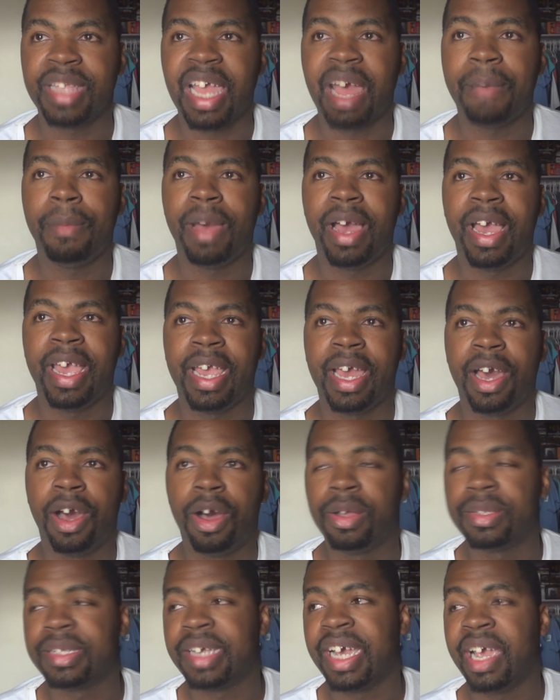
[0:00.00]
Not my
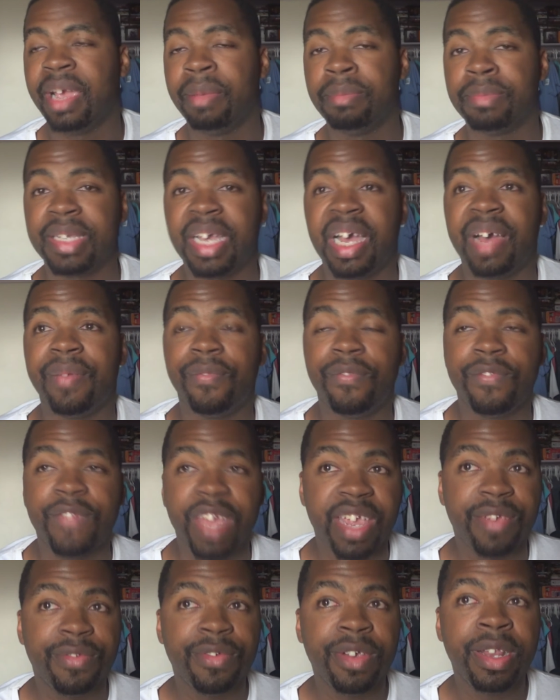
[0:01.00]
all-time top
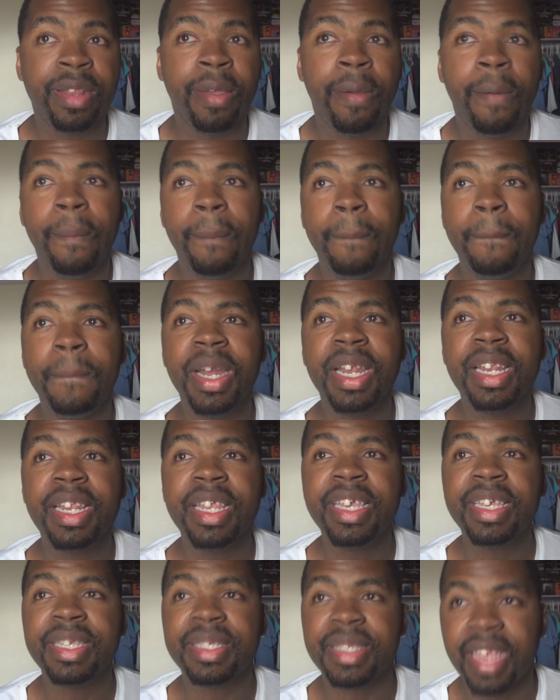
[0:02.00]
favorite, but
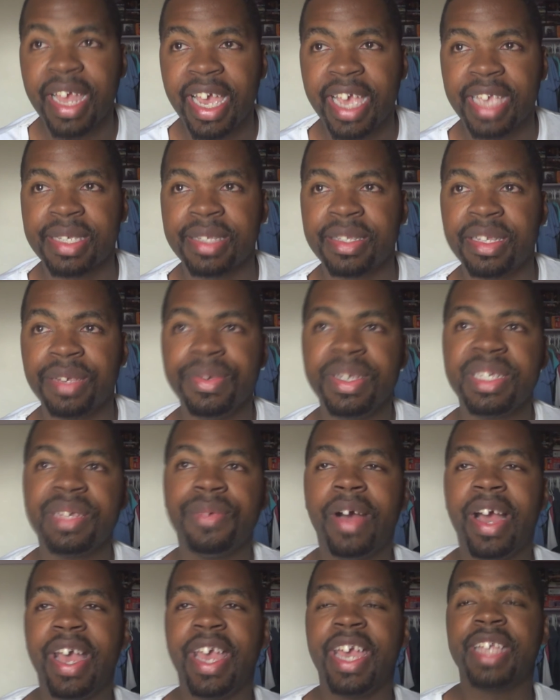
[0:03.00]
it is nice. And the
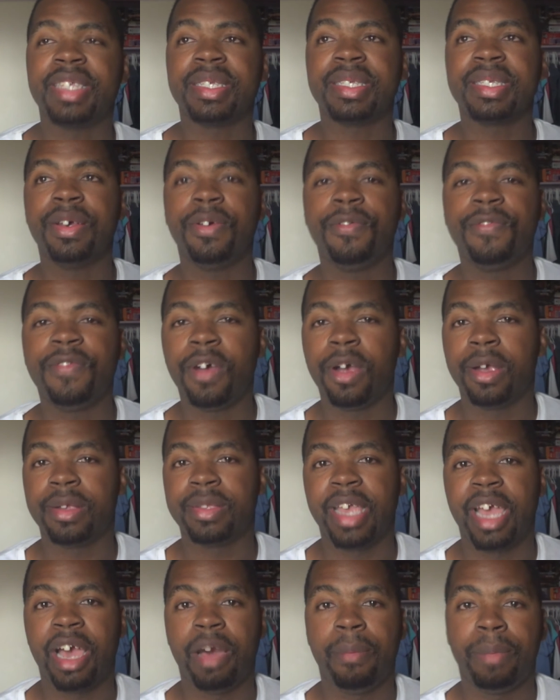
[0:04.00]
reason why it's so far
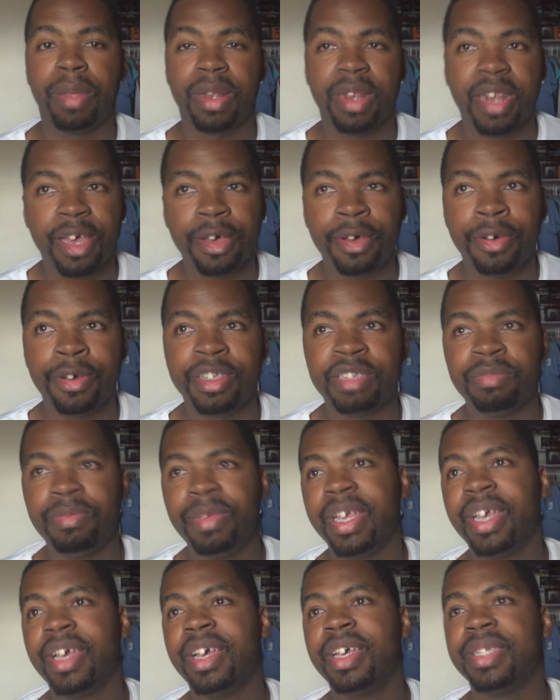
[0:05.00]
down below is
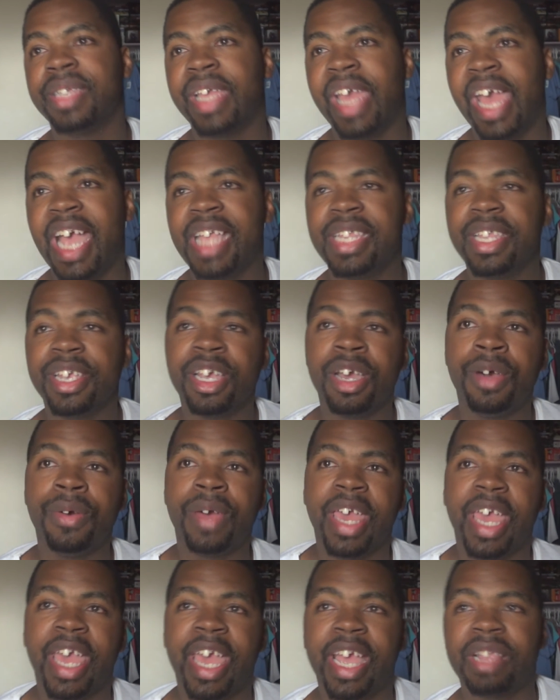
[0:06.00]
because it had to
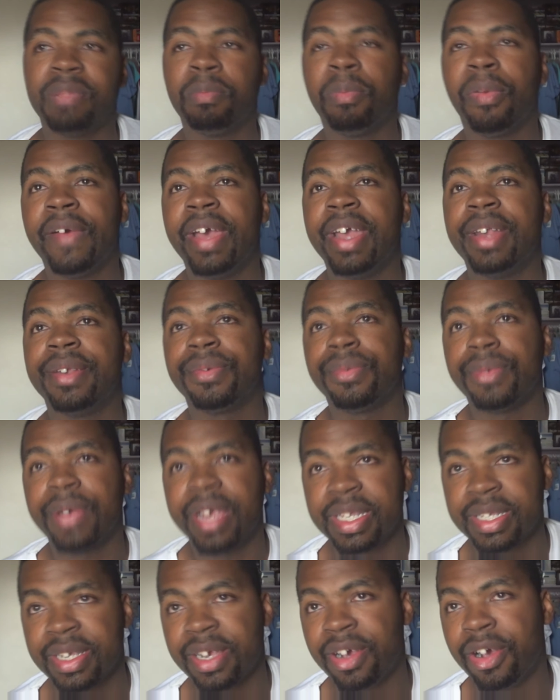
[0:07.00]
go ahead and play the
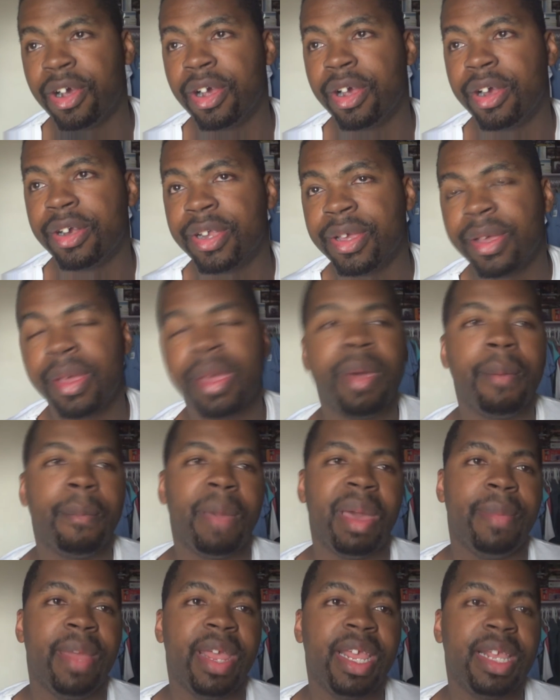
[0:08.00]
race card
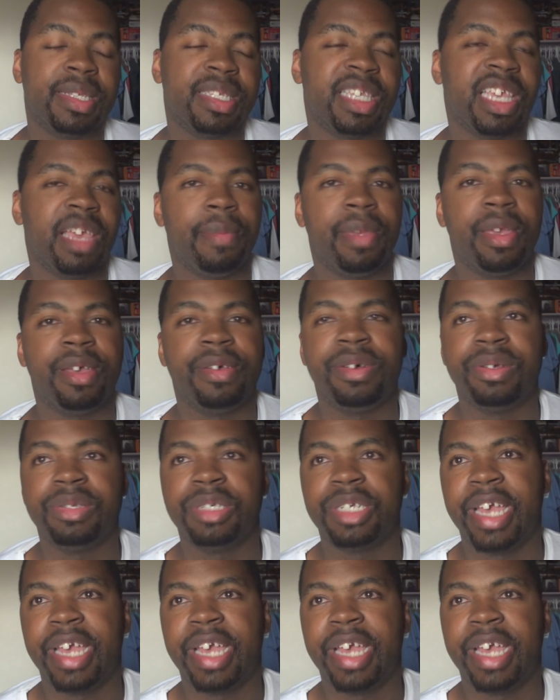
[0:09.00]
by making Samuel L.